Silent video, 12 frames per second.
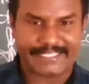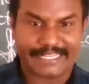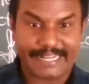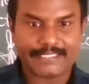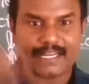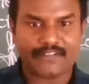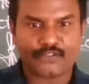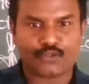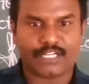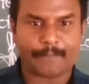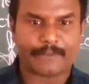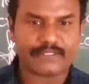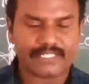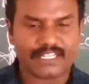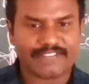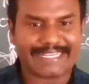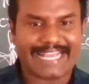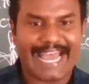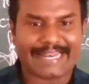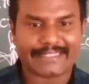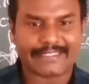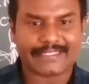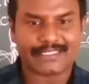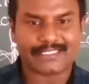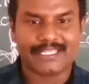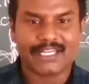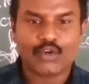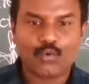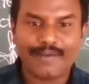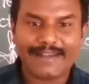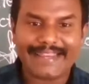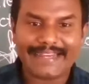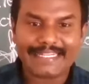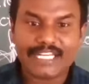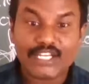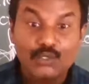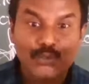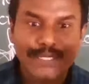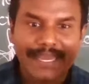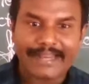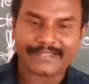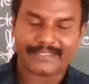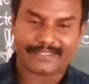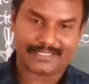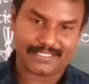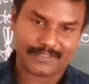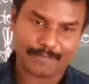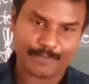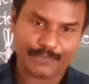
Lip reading: Rest of 20% of the characters, we will get the new characters.